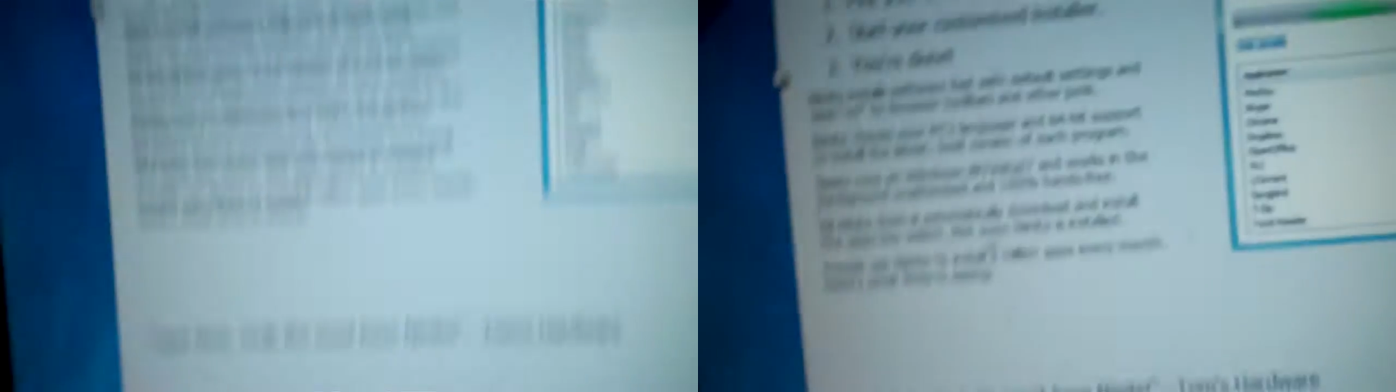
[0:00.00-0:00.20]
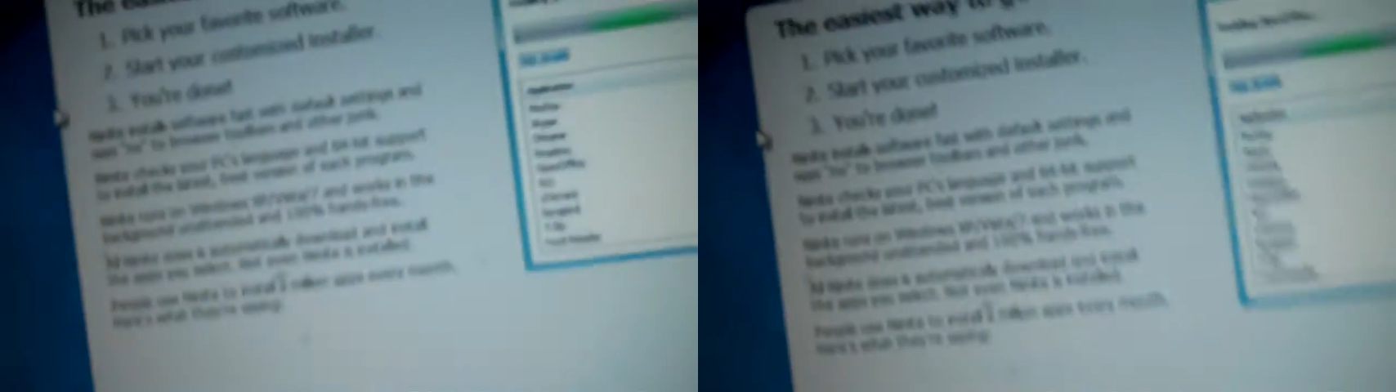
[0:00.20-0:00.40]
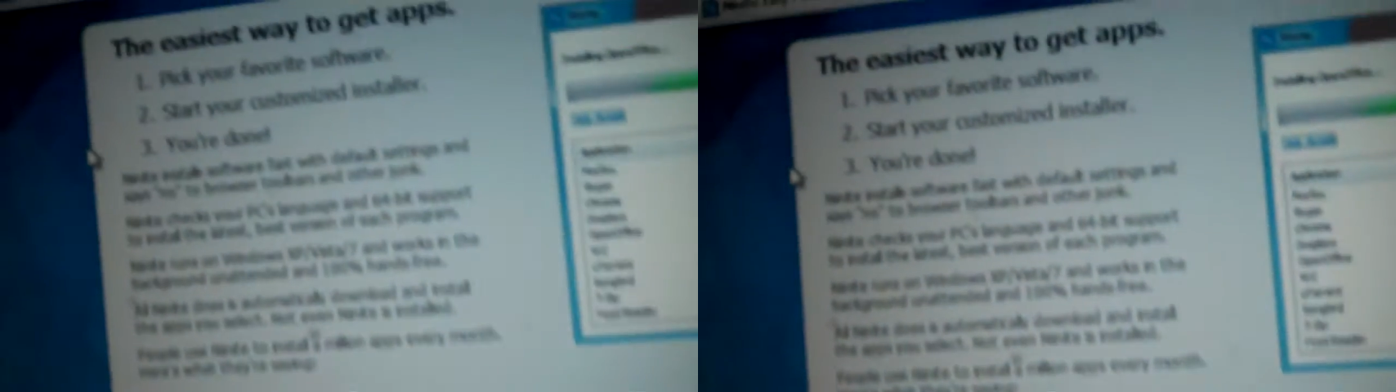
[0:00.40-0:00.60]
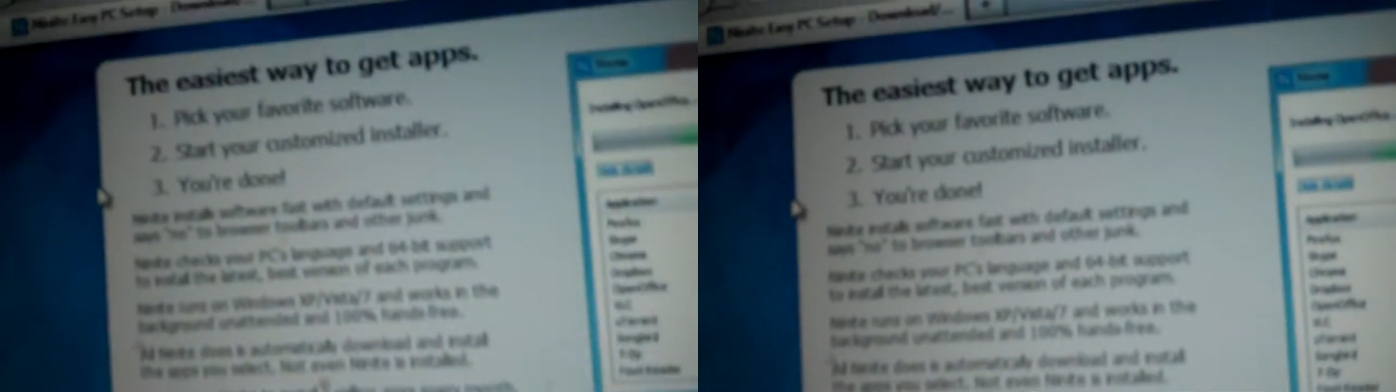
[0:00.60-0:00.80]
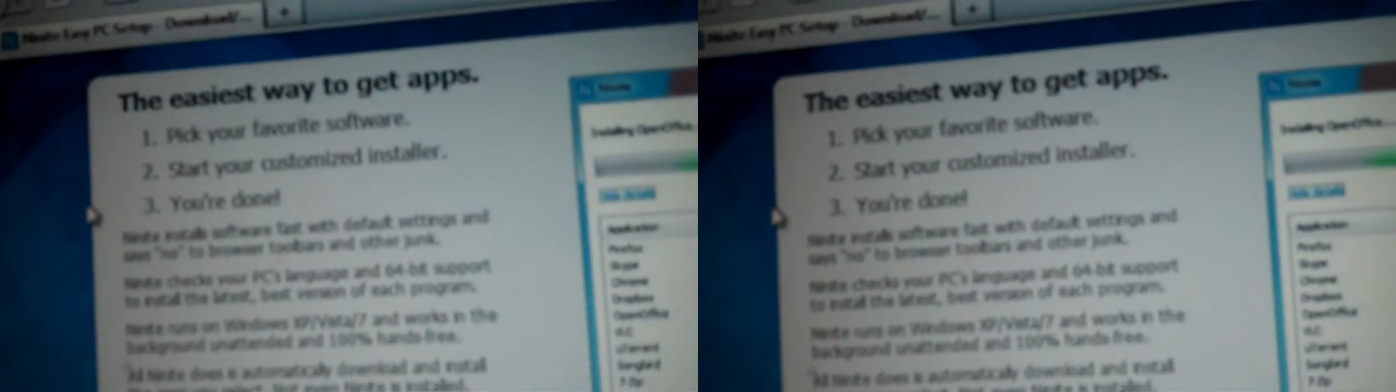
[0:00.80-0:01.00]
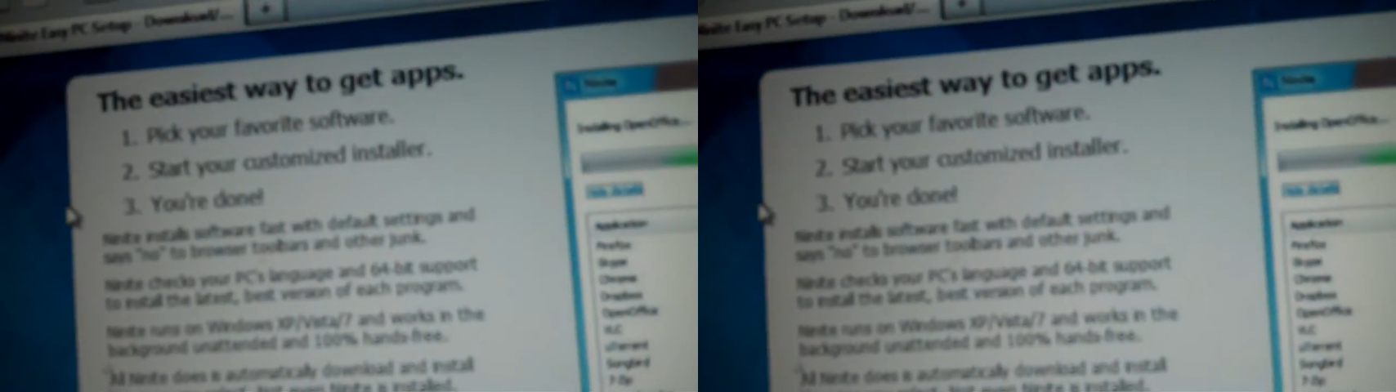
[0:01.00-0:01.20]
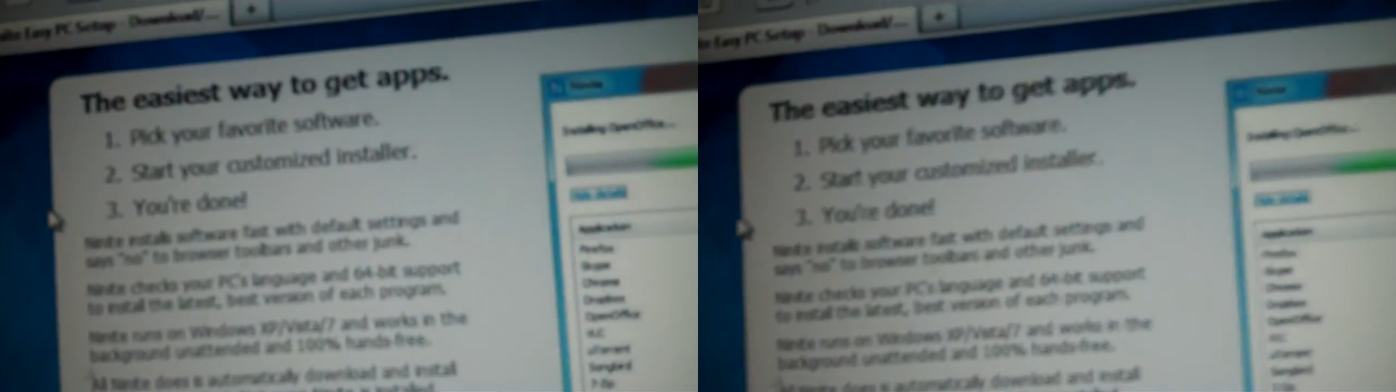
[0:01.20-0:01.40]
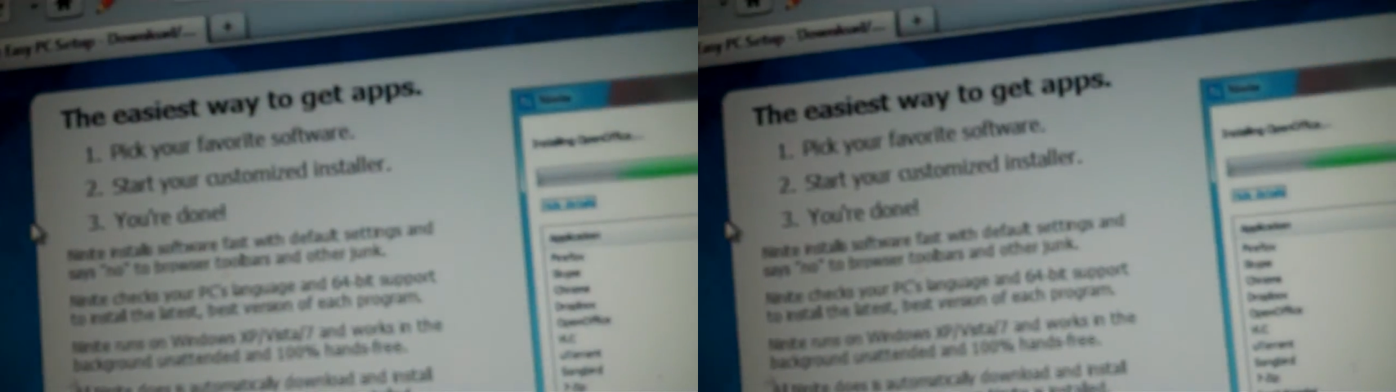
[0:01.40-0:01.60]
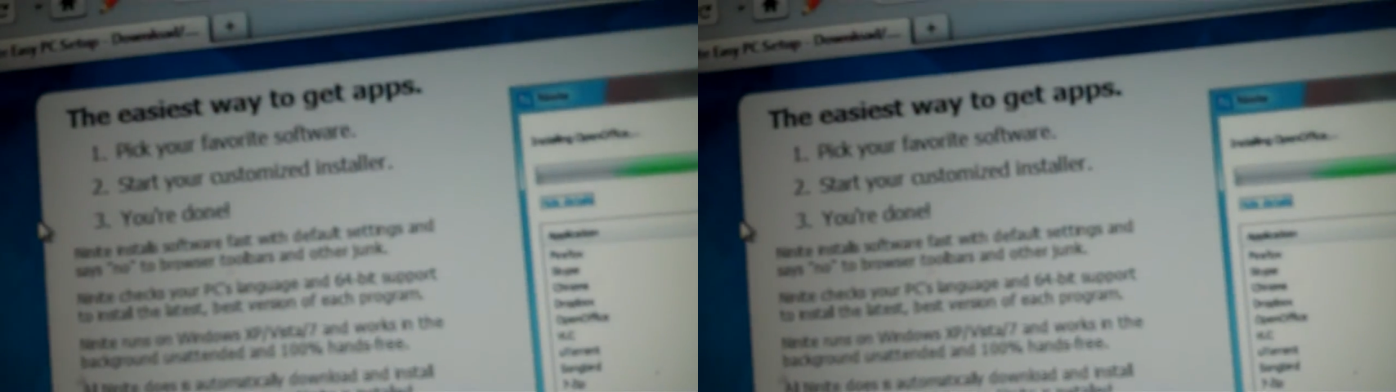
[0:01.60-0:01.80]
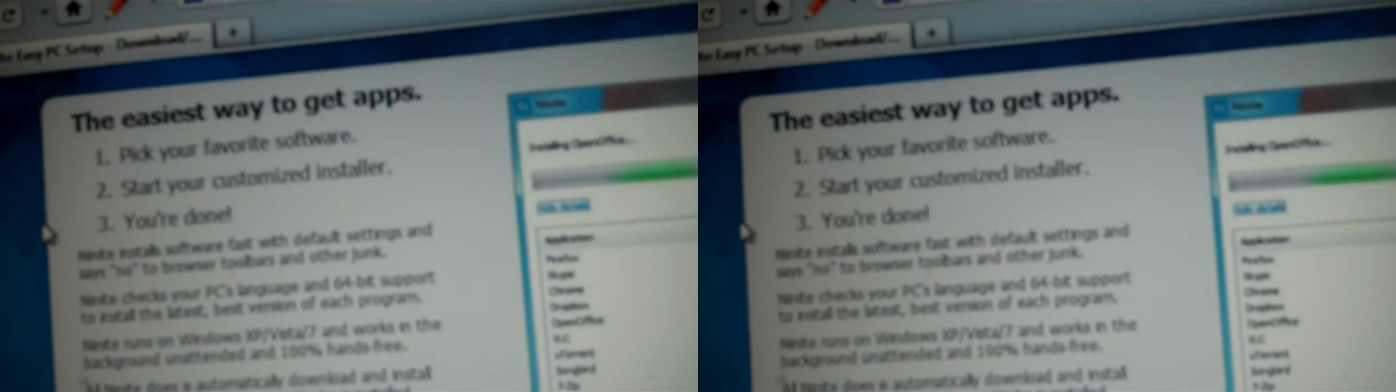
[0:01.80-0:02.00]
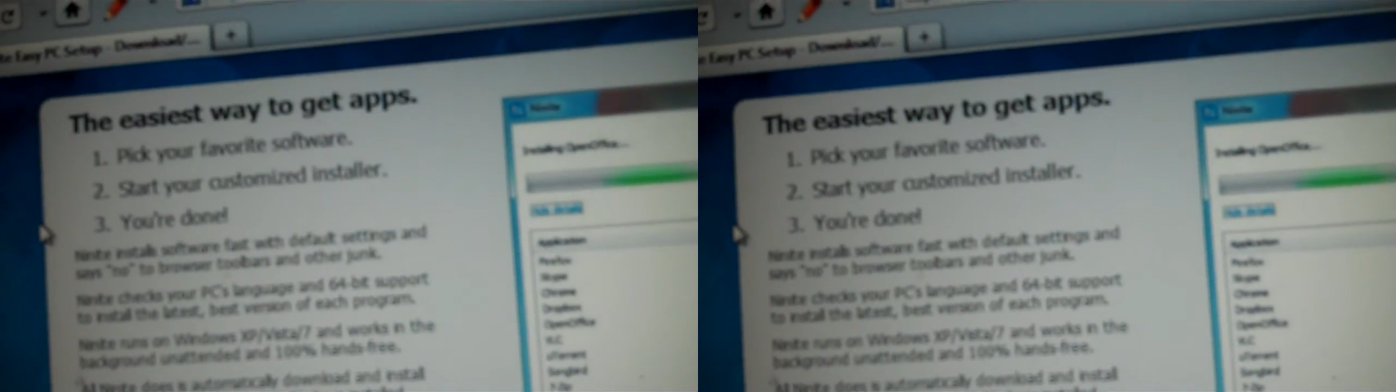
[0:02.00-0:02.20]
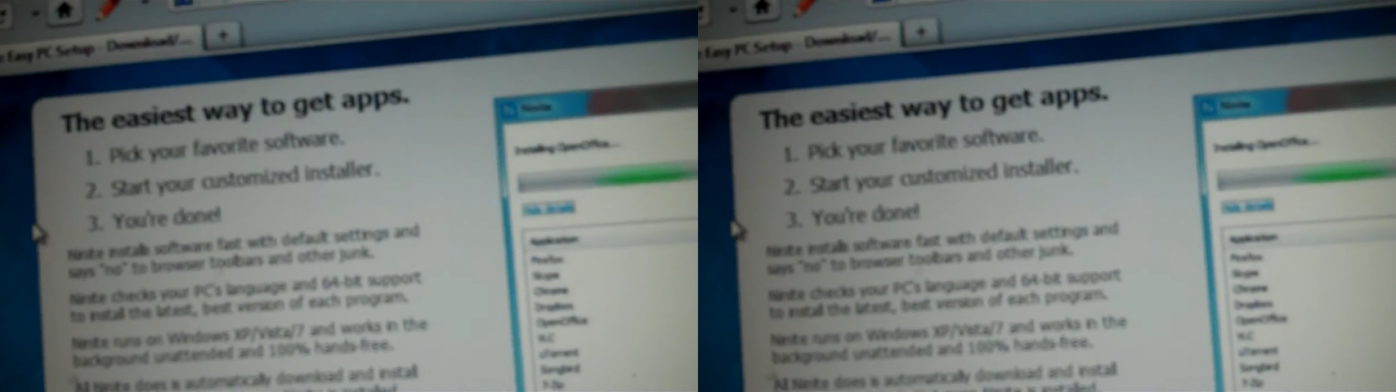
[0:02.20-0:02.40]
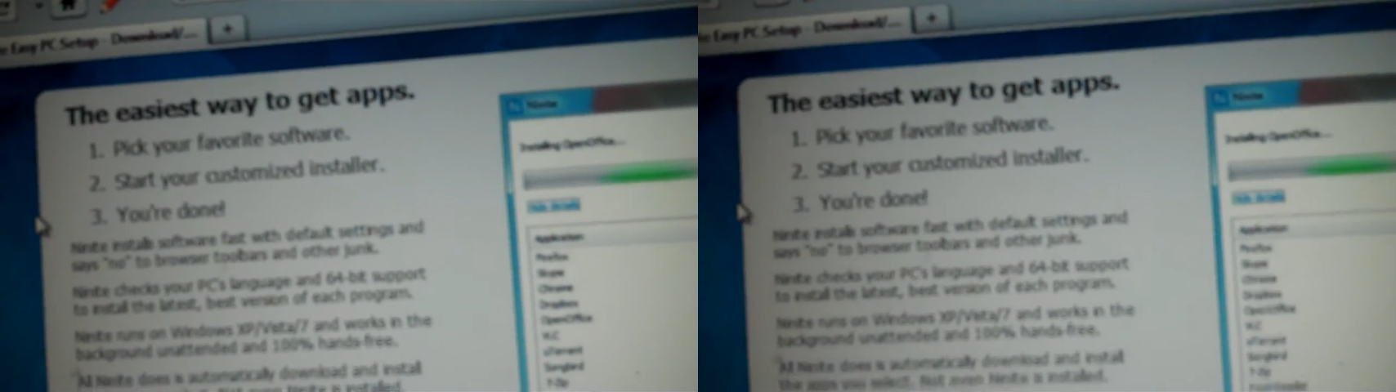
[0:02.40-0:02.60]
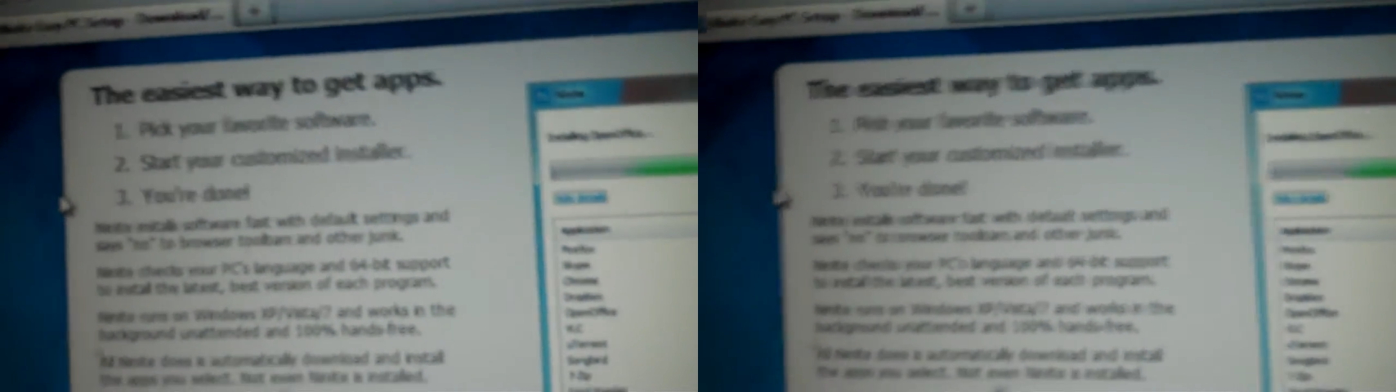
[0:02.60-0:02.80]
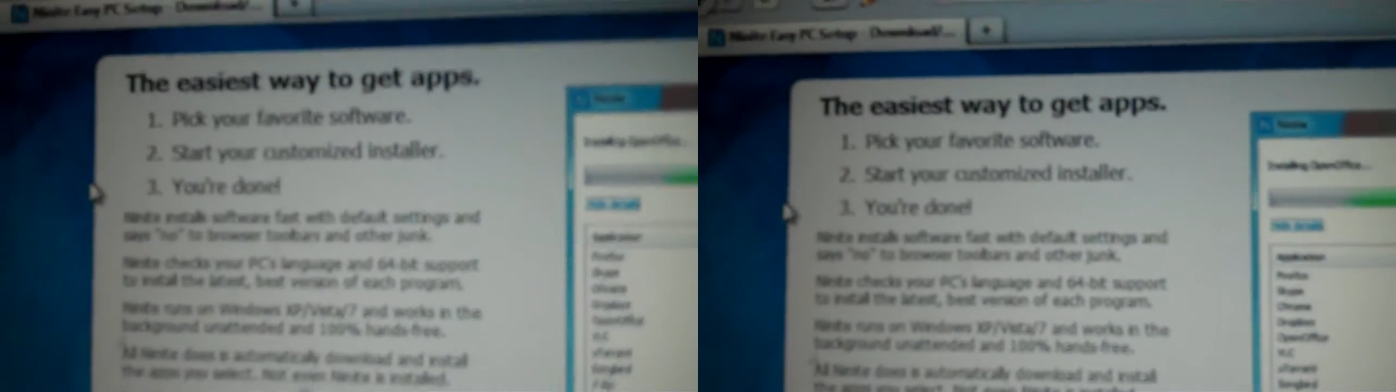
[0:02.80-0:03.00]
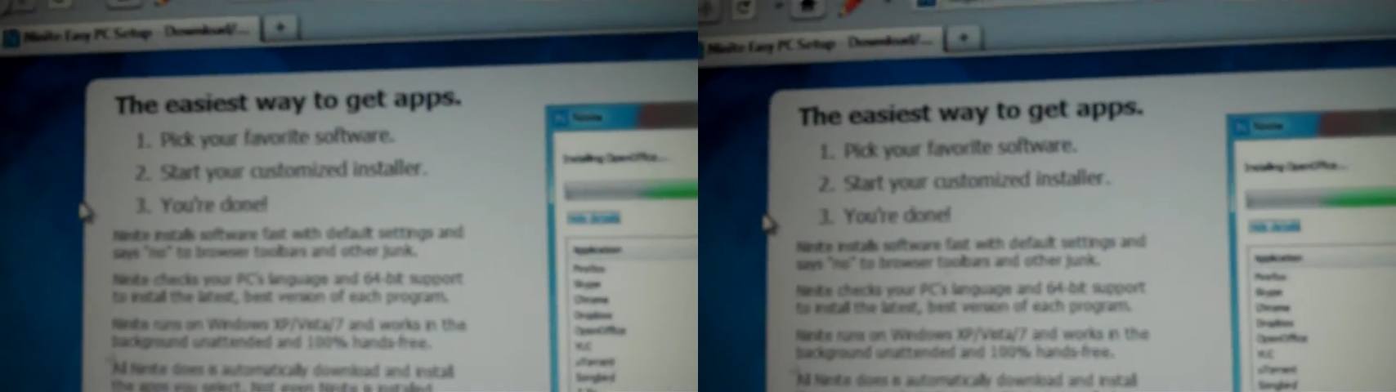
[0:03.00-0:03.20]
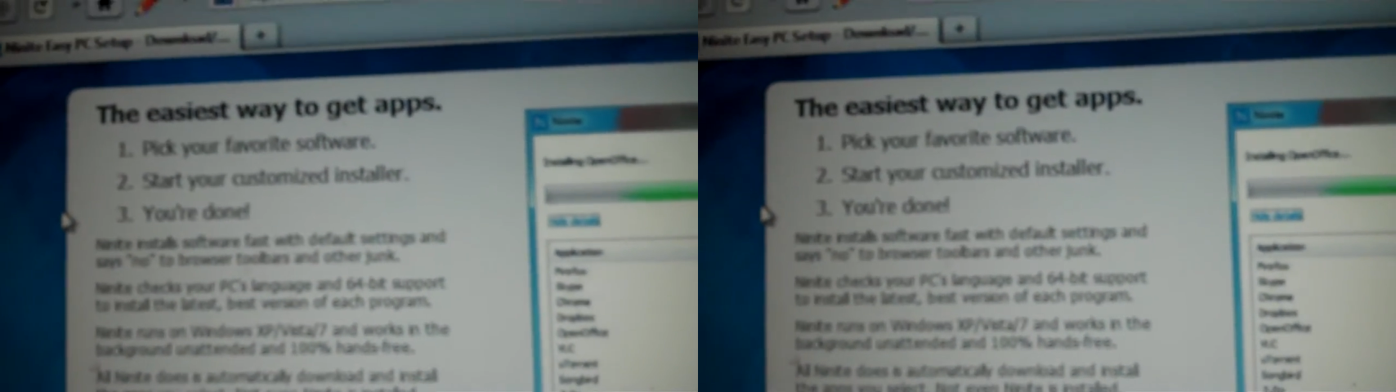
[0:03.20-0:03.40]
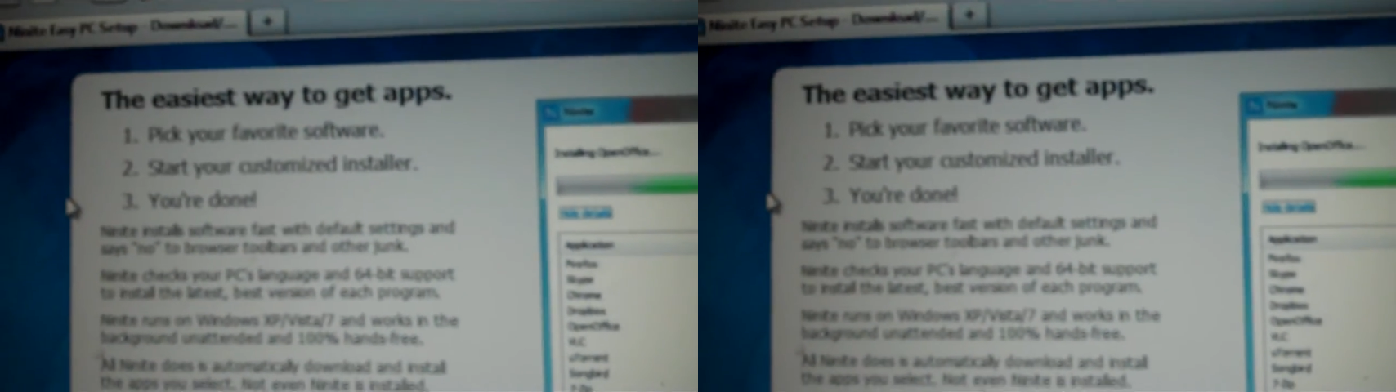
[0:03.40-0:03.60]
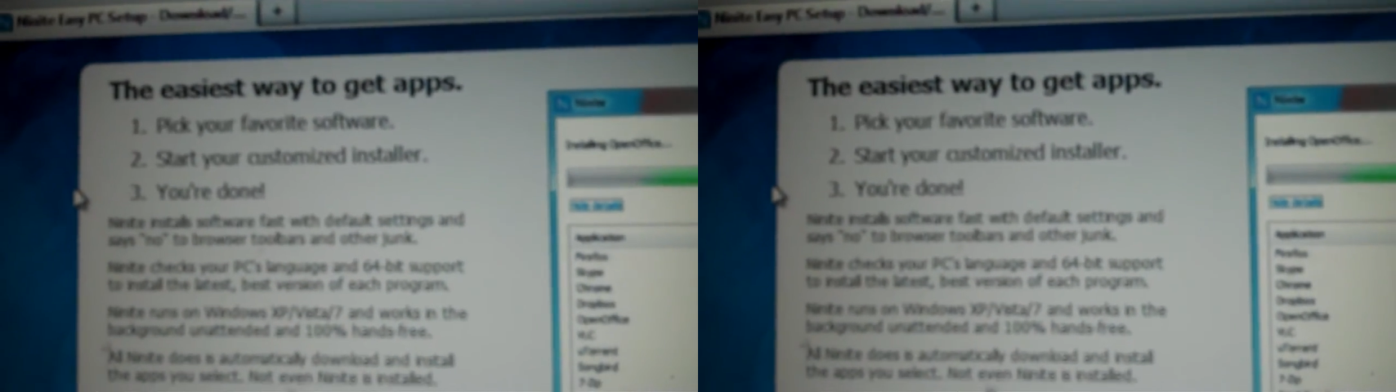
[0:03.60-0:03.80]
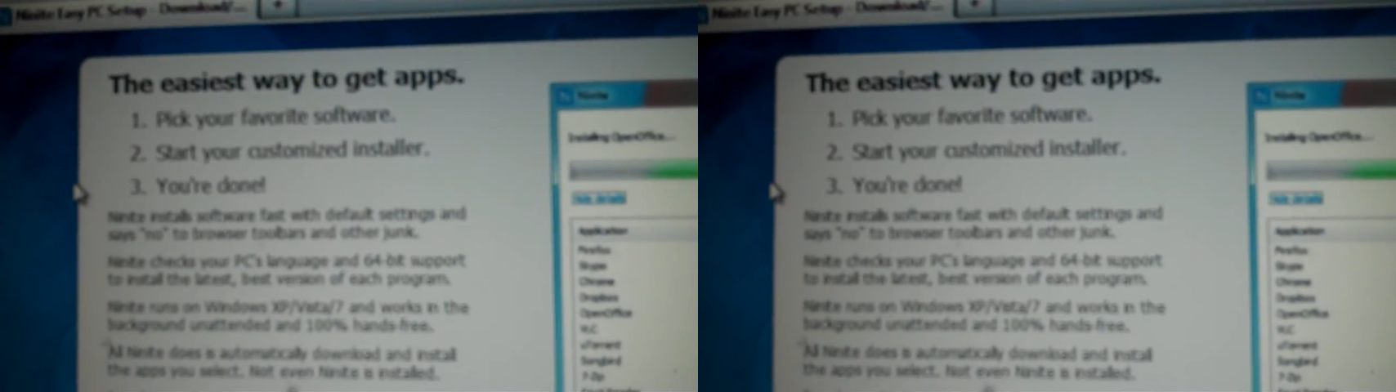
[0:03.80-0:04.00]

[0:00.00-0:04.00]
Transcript: [unreadable: no face in view]